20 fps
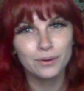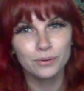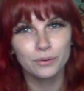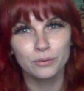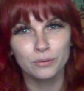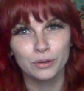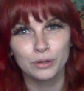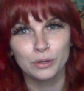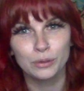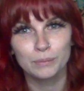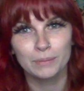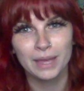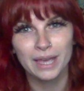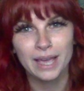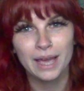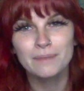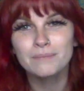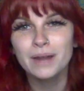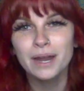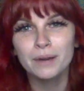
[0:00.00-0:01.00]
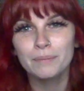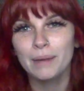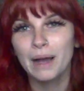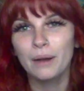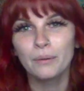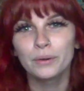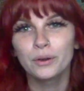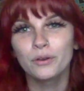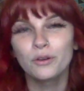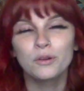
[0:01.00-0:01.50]
don't groom. Like I'm not a
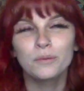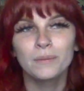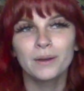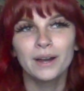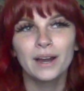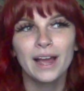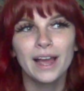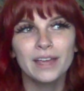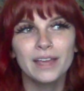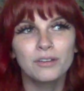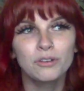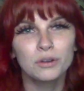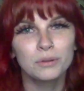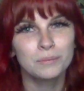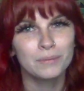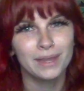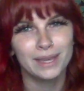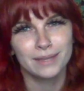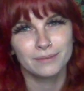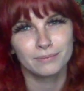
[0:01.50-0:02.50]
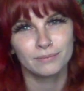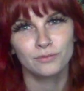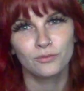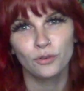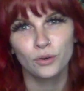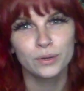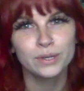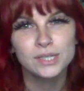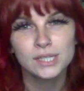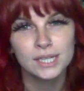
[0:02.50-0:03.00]
power groomer. I groom like
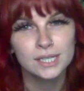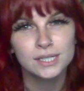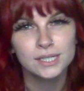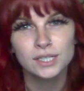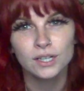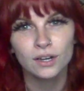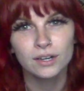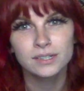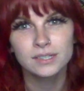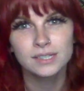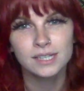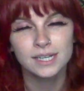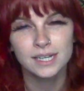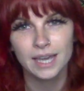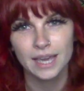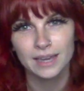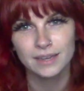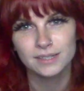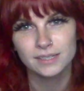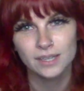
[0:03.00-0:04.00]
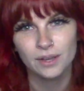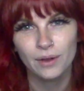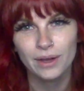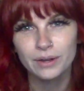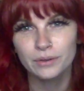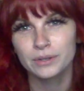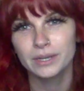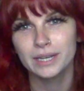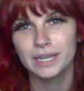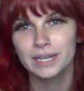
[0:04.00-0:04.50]
4 to 6 dogs a day, so I
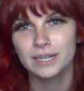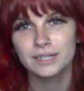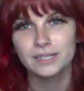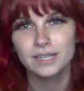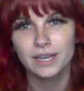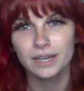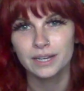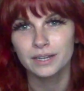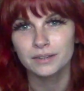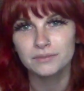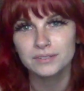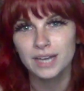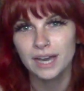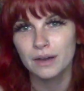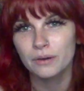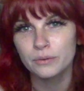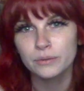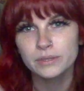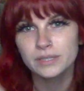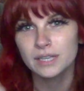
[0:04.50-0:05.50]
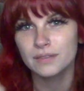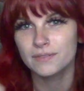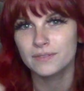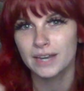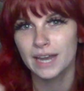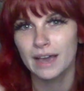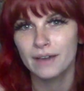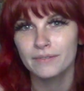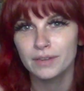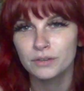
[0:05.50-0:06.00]
don't need a ton of towels,
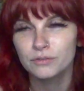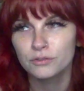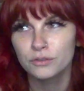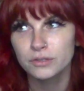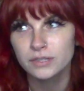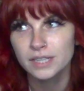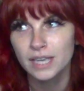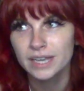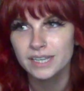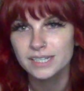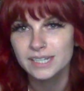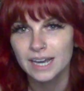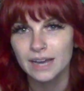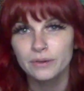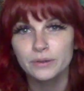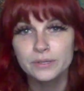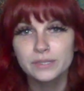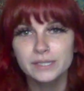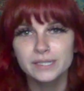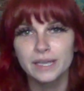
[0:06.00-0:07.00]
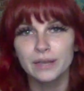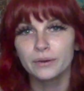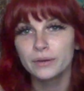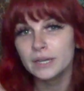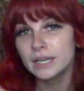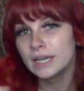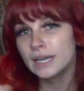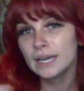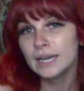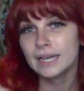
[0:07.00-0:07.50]
even having full-size towels. So
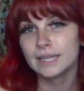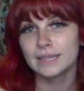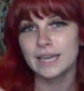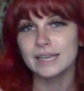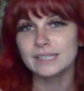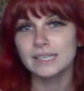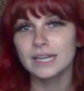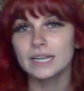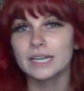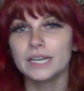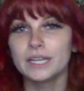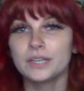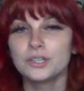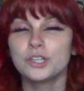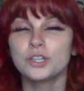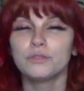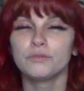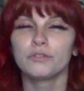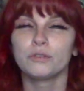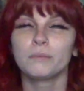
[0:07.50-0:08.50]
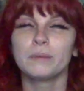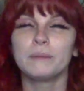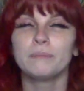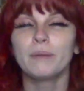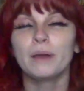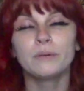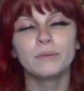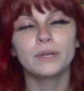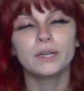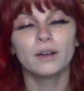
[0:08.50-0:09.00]
that's not an issue for me.
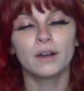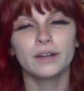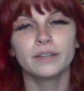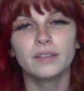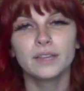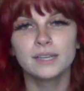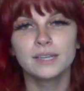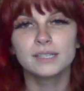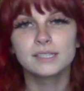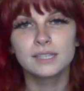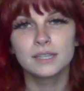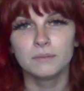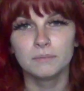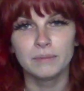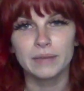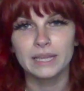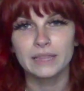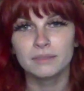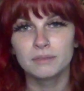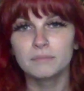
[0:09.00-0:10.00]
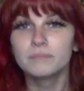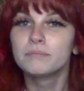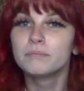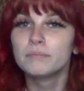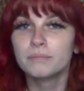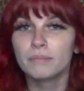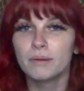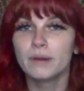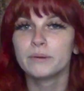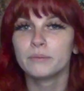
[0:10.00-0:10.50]
But regardless, the main
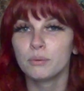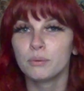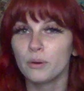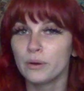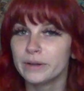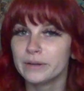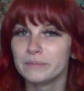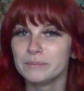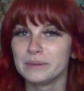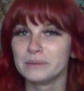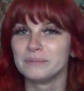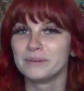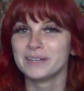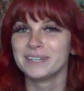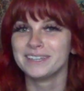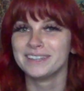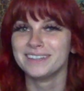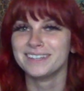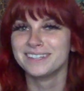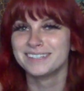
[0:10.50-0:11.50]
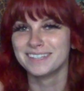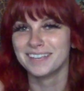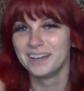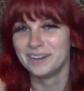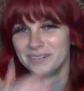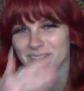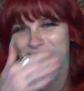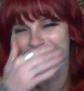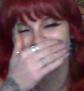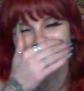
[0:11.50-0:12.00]
point of me bringing this
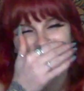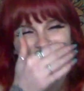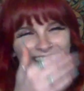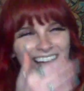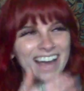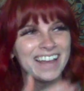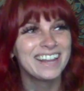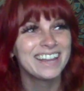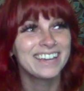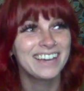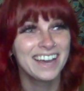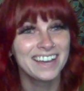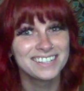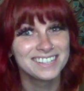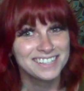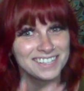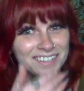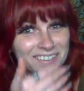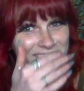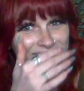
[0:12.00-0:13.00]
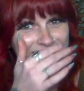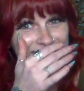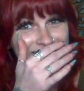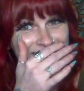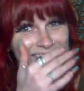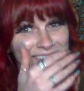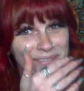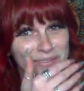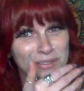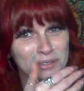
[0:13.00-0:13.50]
up, I like got so on
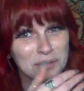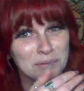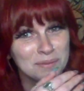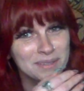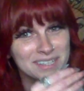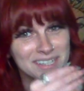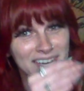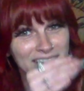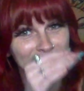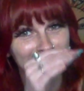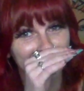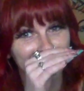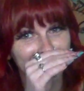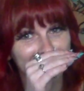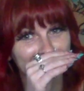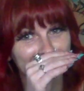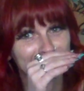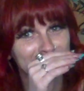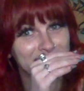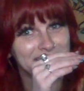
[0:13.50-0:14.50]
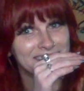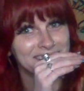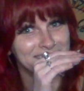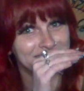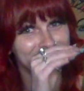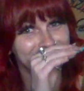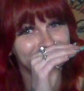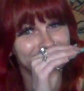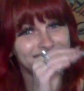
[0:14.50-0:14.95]
the absorber towel, like I'm like, oh,